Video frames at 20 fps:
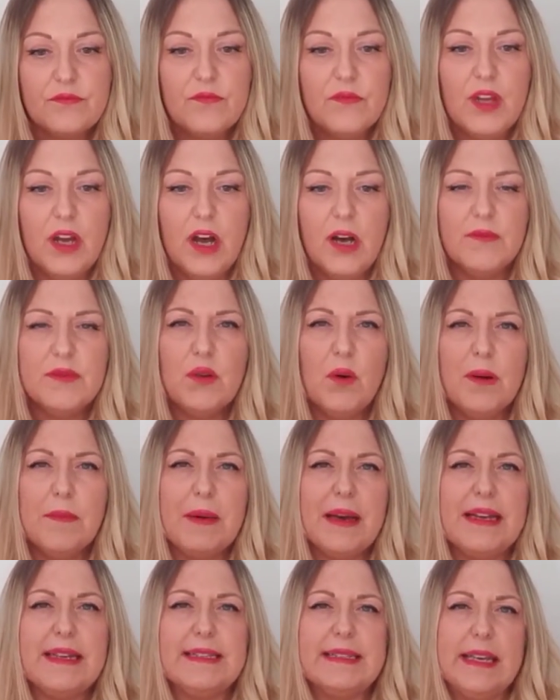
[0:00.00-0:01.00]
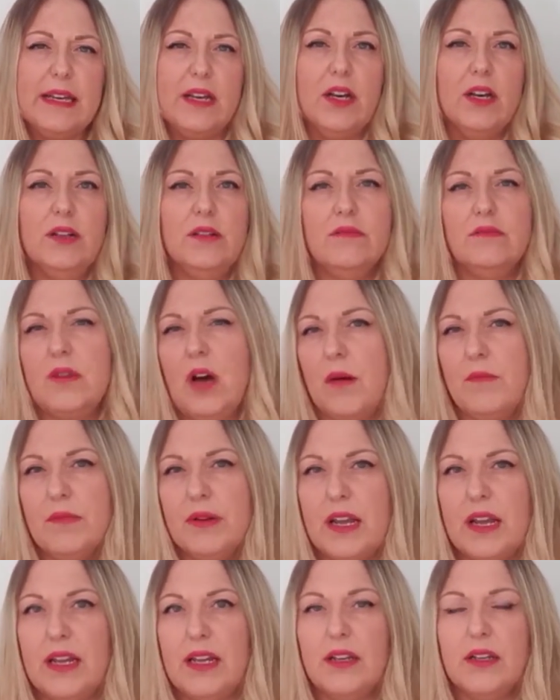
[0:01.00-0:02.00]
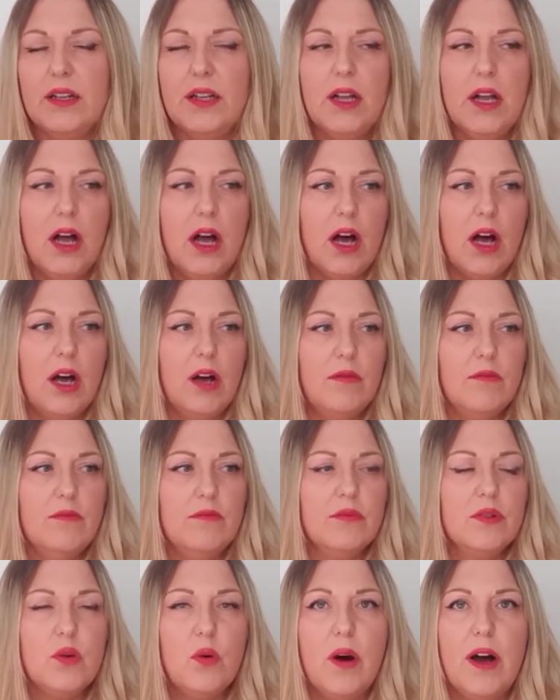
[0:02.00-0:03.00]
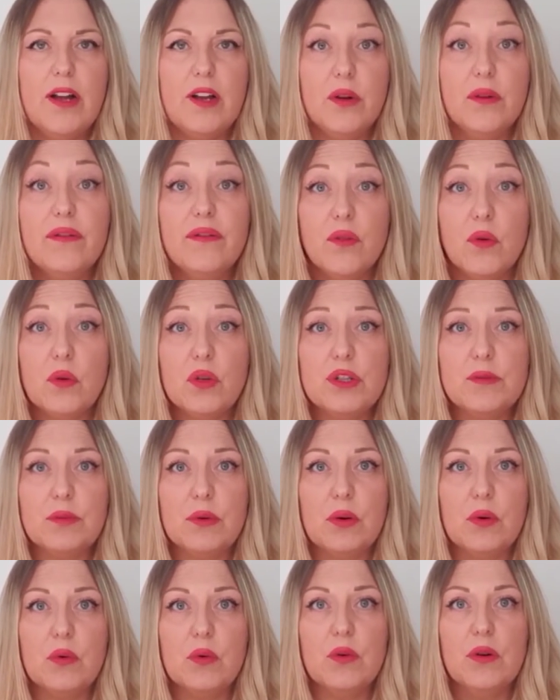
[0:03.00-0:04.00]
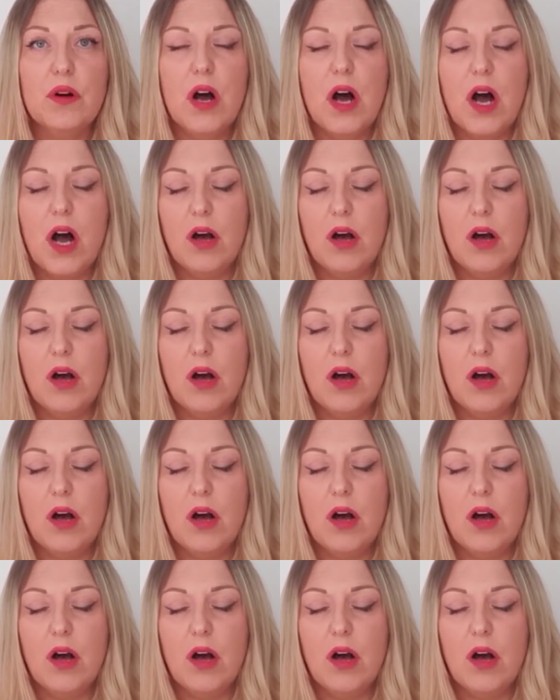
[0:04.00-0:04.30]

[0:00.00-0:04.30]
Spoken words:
it's quite a basic company, quite an affordable